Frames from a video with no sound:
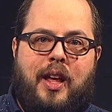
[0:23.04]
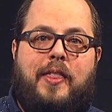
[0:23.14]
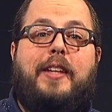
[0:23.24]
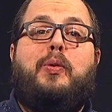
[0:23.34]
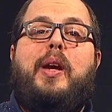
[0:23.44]

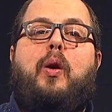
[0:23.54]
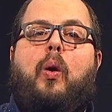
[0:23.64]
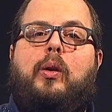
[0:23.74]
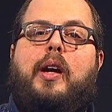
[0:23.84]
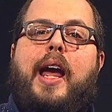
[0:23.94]
This week,
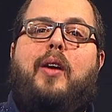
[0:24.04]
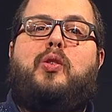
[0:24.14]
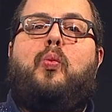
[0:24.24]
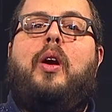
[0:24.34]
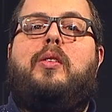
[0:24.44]
Horror
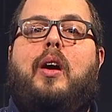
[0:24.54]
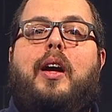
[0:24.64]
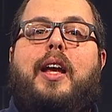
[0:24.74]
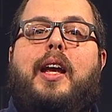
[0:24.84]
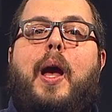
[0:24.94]
Hounds, we're
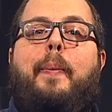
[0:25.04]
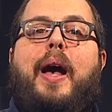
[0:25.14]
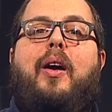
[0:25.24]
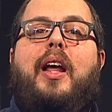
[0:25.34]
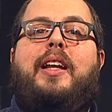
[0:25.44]
talking
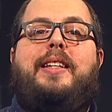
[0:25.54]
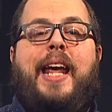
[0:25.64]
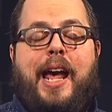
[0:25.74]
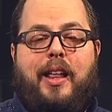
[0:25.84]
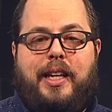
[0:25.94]
about an
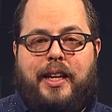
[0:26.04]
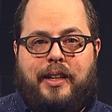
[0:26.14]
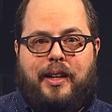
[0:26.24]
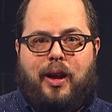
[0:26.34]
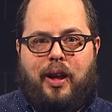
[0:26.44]

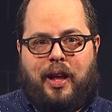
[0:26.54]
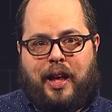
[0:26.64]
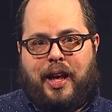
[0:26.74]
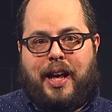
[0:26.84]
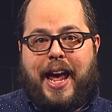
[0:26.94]
Italian
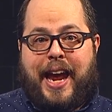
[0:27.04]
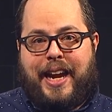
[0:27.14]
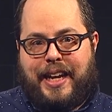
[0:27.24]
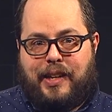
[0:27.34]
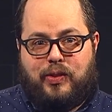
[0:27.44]

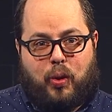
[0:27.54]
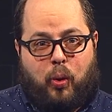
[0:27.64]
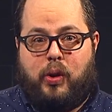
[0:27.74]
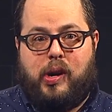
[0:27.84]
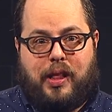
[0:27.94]
80s
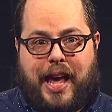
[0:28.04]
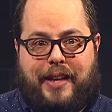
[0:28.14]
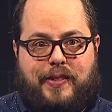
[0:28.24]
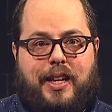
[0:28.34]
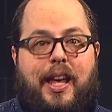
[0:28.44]
horror
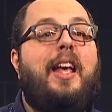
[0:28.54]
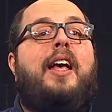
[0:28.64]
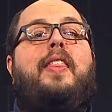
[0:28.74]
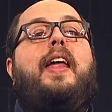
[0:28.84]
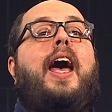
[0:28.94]
classic
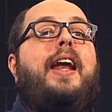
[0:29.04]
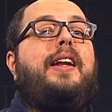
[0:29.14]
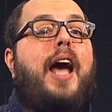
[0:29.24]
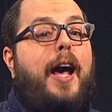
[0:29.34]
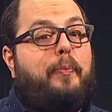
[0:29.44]
that I had
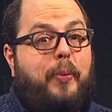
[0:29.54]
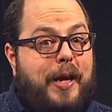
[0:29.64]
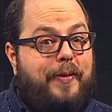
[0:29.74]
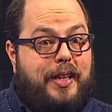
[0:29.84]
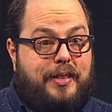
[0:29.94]
not
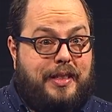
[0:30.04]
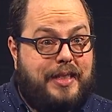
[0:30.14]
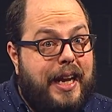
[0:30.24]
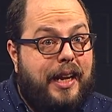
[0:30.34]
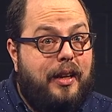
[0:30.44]
previously
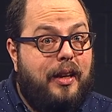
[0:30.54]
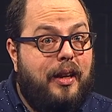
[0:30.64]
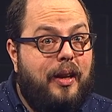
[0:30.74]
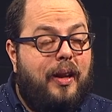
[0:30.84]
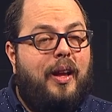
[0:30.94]
seen,
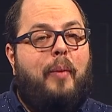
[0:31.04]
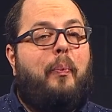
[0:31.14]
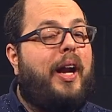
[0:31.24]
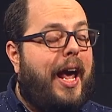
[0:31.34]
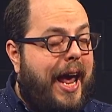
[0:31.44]

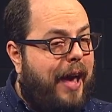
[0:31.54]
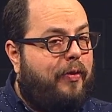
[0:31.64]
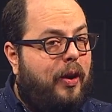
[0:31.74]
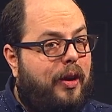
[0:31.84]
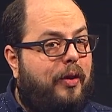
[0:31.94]
but I
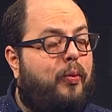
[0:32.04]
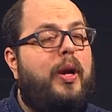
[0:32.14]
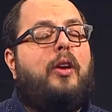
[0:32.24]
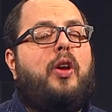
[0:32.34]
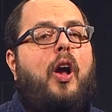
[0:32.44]
have heard of.
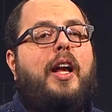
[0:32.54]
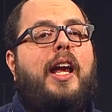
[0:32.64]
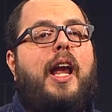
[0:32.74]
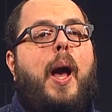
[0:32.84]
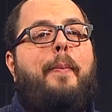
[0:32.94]
We are
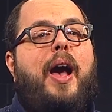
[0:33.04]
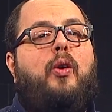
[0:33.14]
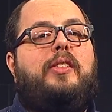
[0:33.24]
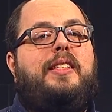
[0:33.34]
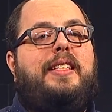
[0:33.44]
talking
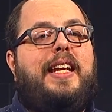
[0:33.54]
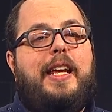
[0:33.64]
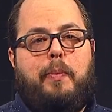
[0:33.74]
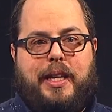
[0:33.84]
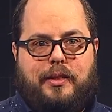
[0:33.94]
about
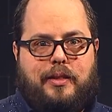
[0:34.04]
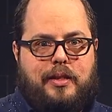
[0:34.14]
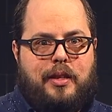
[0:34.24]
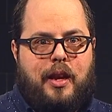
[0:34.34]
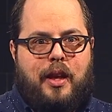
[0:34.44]

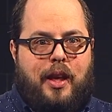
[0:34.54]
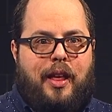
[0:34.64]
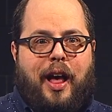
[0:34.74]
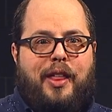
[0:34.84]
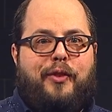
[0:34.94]
Demons,
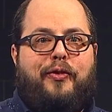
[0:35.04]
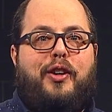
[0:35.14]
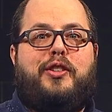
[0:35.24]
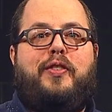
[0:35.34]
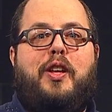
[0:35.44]
the
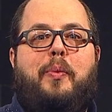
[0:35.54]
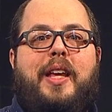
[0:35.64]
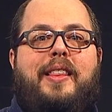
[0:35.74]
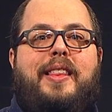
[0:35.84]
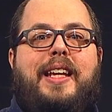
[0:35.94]
first film
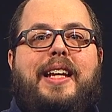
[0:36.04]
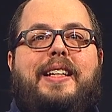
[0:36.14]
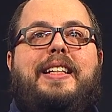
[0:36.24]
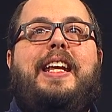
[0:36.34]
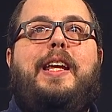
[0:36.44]
in the
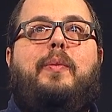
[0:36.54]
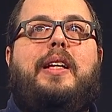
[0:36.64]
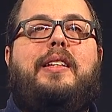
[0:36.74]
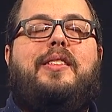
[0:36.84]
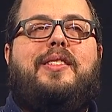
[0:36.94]

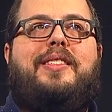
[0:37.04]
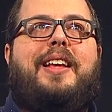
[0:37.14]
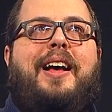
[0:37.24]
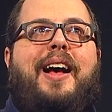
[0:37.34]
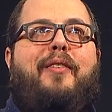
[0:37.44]
Demons
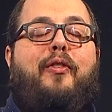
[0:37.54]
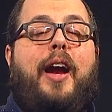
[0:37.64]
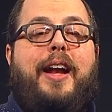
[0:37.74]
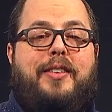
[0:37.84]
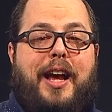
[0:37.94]

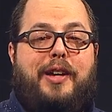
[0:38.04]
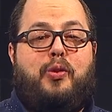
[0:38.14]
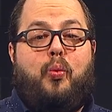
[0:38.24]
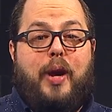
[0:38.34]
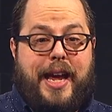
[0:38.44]

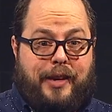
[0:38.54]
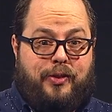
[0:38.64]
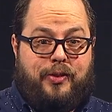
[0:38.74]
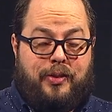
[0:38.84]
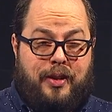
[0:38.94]
franchise,
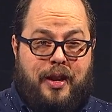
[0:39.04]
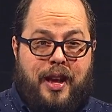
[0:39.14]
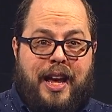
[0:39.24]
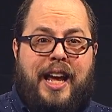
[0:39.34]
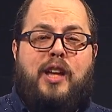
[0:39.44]
which
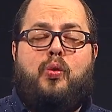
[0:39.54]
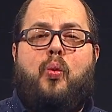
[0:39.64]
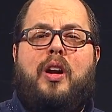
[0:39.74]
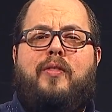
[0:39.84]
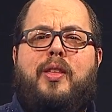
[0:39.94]
is
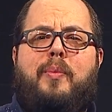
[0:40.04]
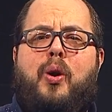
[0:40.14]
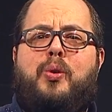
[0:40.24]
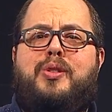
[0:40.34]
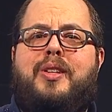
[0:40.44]
one of the
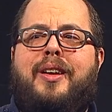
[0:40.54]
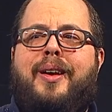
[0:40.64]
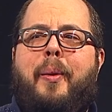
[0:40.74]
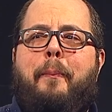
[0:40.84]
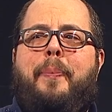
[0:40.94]
most
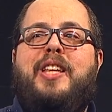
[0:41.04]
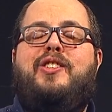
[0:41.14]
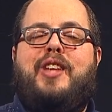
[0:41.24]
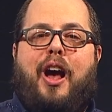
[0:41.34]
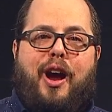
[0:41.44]

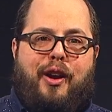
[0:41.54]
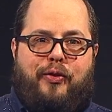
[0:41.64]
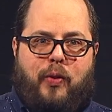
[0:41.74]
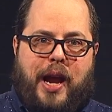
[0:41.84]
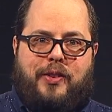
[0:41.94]
bizarre
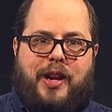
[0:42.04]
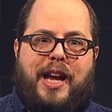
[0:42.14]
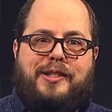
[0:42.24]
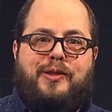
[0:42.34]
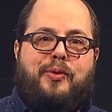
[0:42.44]

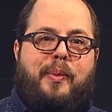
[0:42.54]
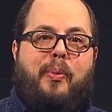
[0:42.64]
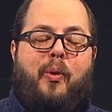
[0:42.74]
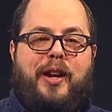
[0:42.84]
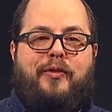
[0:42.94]
franchises from a
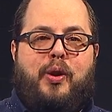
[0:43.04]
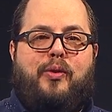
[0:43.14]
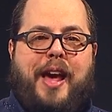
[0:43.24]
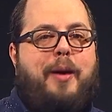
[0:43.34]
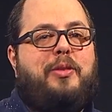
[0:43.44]
point of view
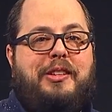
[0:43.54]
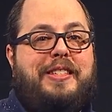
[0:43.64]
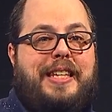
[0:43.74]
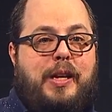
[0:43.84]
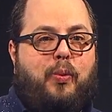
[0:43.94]
of how the
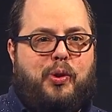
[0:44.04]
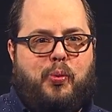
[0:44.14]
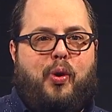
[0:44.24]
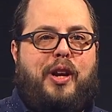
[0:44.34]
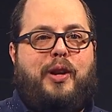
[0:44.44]

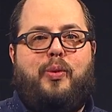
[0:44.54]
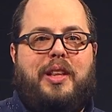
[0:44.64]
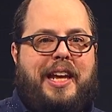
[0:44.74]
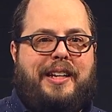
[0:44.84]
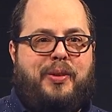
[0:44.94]
sequels work and
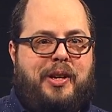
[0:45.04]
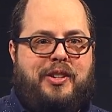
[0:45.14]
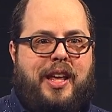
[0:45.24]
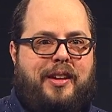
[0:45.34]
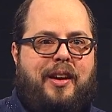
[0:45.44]
relate to
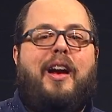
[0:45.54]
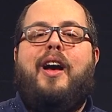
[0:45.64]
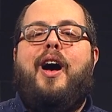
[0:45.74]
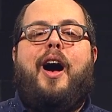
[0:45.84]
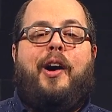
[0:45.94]
each other
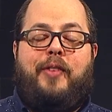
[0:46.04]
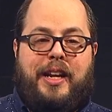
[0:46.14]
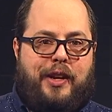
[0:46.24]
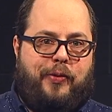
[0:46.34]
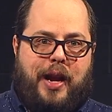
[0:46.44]
of
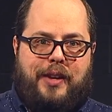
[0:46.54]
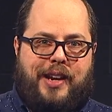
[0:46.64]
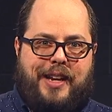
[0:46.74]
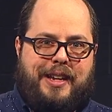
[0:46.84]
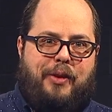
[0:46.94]
any
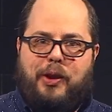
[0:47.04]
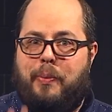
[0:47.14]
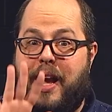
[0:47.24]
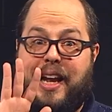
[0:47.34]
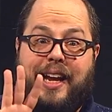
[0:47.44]
franchise out there.
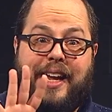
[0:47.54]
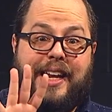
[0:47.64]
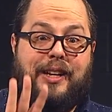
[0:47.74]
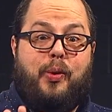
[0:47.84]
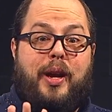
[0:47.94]
I'm not going to get
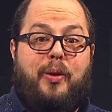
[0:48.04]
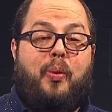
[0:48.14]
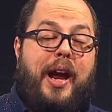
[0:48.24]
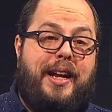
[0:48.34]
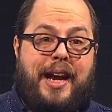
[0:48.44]
into it
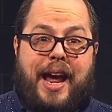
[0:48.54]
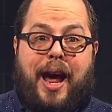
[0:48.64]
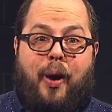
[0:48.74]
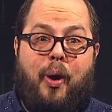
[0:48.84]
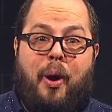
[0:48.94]
right
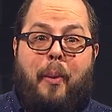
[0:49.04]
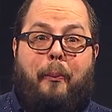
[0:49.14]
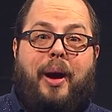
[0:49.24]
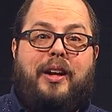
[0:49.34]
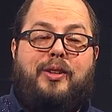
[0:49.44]
now,
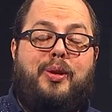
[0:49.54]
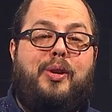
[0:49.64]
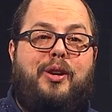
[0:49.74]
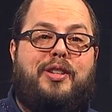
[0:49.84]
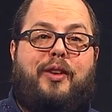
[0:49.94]
but do
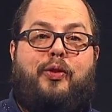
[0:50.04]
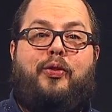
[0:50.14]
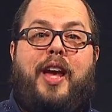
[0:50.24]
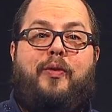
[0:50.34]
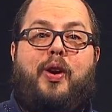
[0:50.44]
yourself a
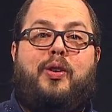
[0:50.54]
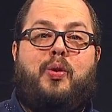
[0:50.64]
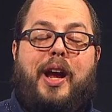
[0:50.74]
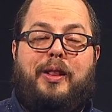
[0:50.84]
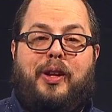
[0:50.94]
favor,
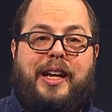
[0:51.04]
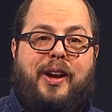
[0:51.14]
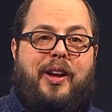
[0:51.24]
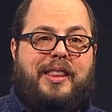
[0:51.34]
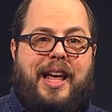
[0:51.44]
try
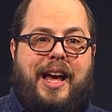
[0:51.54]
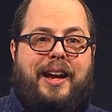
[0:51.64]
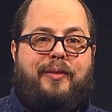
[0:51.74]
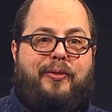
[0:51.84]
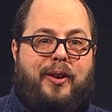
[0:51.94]
looking
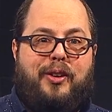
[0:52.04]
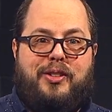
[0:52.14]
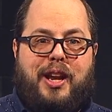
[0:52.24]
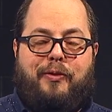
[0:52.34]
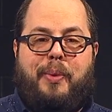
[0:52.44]
online for
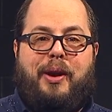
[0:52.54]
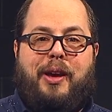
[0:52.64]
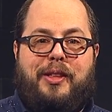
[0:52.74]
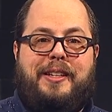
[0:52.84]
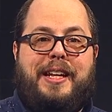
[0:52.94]
stuff about
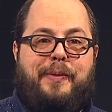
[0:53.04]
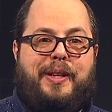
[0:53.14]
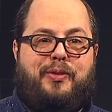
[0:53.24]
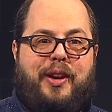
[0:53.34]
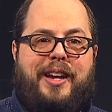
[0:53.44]
how the
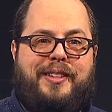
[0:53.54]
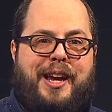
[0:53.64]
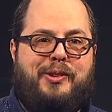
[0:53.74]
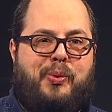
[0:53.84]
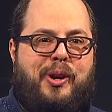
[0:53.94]
Demons
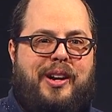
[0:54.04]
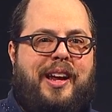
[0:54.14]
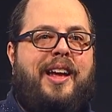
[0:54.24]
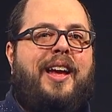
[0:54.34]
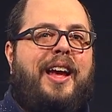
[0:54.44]
franchise
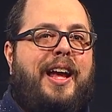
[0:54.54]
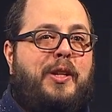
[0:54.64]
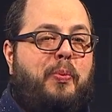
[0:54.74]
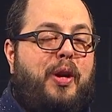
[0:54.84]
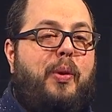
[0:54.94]
work.
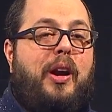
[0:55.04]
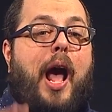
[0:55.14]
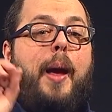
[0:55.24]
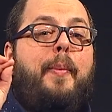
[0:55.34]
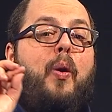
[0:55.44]
It's pretty weird.
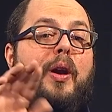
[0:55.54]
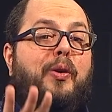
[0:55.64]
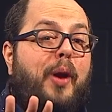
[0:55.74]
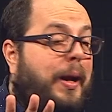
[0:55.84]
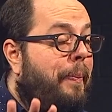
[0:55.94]
I am going
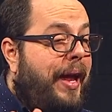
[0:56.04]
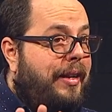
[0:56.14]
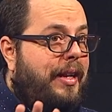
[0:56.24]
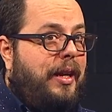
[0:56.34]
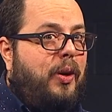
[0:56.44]
to
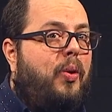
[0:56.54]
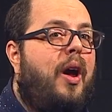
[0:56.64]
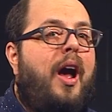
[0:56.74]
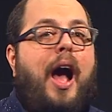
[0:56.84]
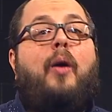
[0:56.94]
recommend to you,
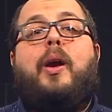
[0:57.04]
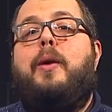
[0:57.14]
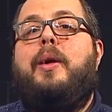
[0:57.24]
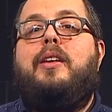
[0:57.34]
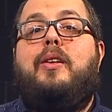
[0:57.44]

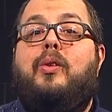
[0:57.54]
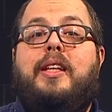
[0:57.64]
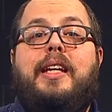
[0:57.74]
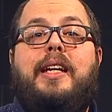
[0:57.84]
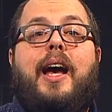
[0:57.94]

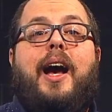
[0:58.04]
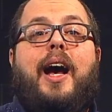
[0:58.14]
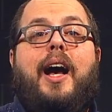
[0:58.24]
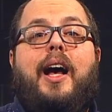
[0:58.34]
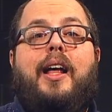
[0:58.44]

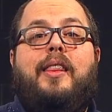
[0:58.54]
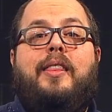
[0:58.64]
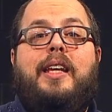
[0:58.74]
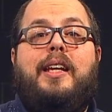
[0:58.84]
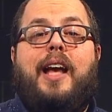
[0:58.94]

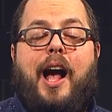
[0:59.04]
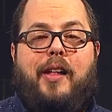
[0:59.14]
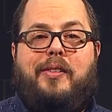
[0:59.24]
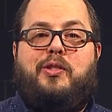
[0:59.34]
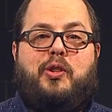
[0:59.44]
the
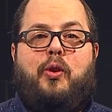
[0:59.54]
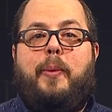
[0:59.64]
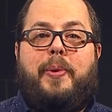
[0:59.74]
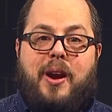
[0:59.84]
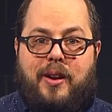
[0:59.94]
Collins
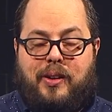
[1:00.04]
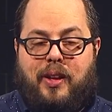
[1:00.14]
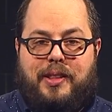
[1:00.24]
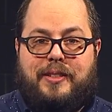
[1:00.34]
Crypt article on the